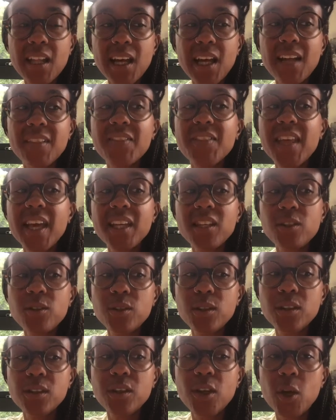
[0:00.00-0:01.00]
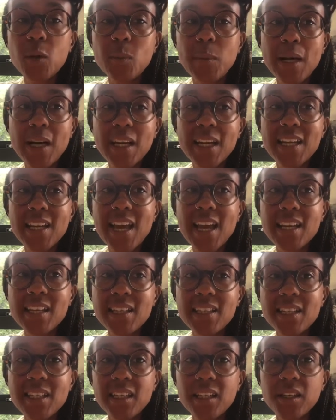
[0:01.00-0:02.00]
and then you can go back and
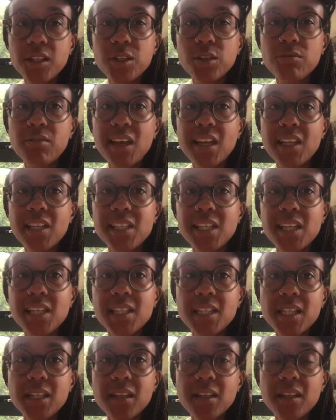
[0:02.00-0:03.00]
edit it and curate it